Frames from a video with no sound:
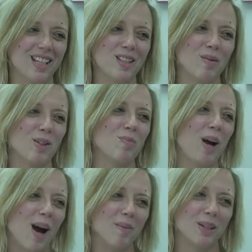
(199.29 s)
not the most
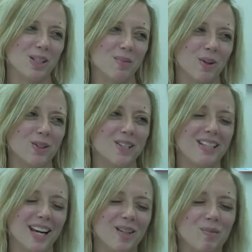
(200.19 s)
popular sport to
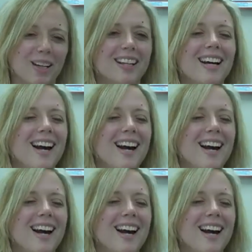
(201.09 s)
attend, but